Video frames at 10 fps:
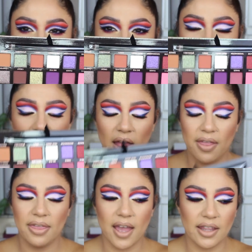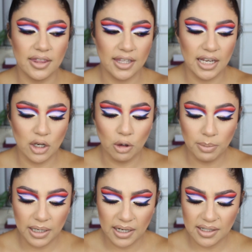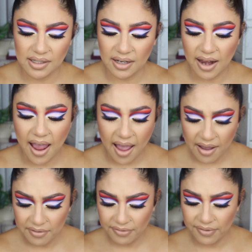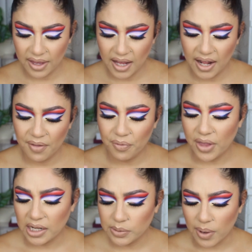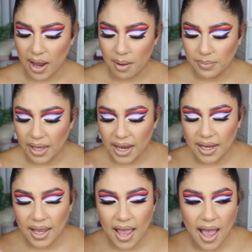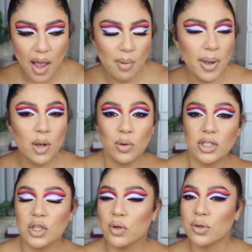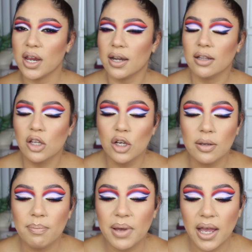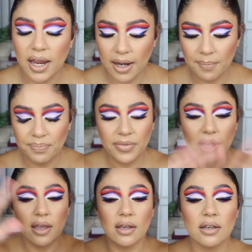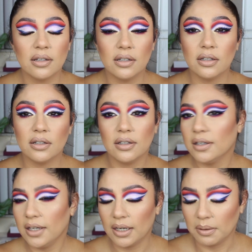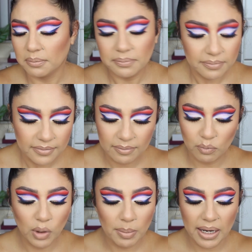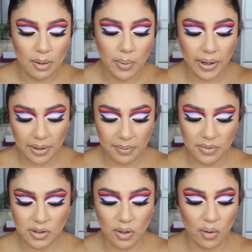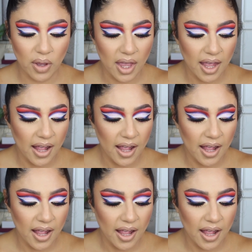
to you that the Norvina doesn't have. That's why I'm like, how am I going to create a look? But you know, we made it work. So